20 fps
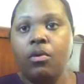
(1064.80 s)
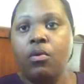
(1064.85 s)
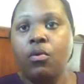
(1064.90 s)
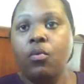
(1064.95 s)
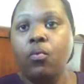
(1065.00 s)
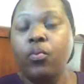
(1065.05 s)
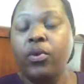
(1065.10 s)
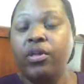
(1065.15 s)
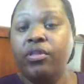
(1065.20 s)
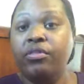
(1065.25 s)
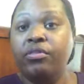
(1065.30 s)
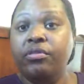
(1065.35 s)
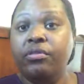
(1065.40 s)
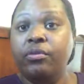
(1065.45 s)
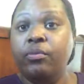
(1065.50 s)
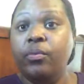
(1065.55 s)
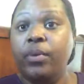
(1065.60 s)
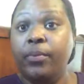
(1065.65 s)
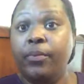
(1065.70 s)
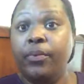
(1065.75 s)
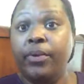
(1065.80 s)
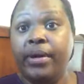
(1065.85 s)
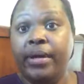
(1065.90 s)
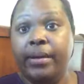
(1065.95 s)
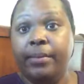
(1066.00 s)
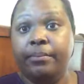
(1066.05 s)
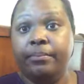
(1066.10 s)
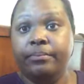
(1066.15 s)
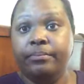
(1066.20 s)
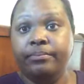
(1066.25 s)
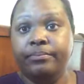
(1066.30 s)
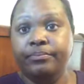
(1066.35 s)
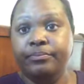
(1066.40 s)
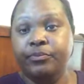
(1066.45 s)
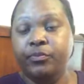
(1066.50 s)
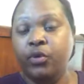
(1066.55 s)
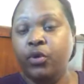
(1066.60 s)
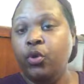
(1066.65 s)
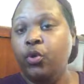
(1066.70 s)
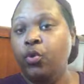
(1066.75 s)
with whipped cream
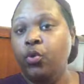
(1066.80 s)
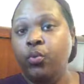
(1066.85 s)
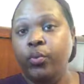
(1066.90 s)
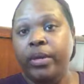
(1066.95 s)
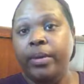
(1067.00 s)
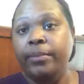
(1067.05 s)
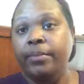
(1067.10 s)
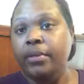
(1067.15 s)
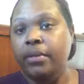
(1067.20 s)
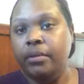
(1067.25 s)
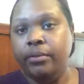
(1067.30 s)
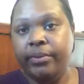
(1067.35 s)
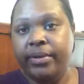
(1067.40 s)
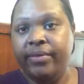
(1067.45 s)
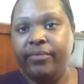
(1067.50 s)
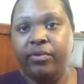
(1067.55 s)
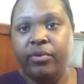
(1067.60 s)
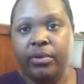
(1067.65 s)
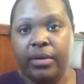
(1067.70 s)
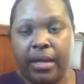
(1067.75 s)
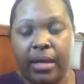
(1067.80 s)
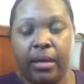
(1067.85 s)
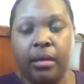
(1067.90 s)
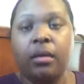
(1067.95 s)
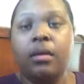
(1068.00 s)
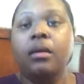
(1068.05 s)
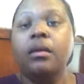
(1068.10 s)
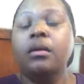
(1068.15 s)
or Cool Whip, you know, whatever you like.